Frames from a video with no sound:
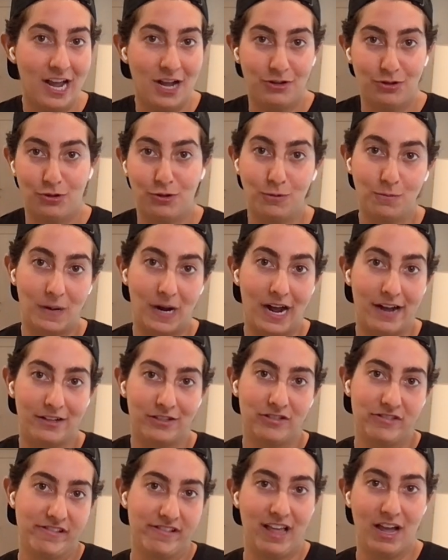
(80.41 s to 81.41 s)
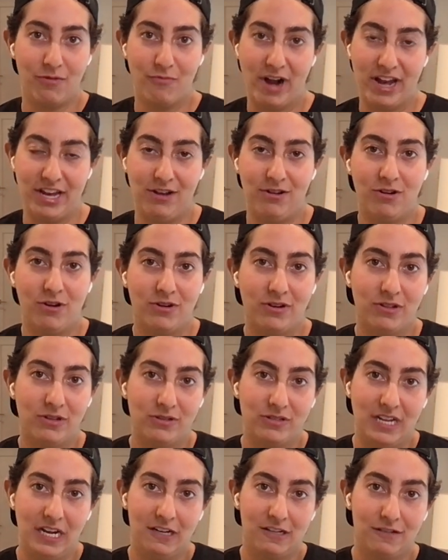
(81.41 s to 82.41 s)
toolbox so that when you go to
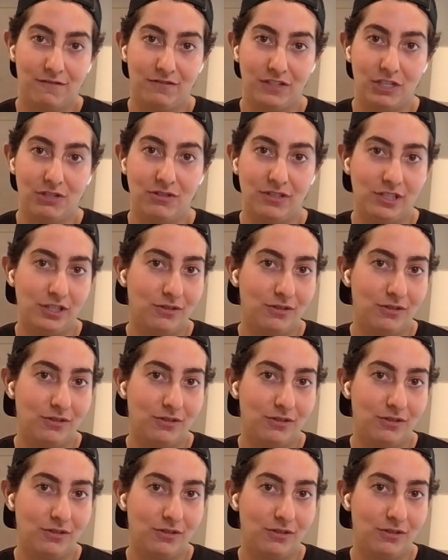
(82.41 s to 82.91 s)
those interviews,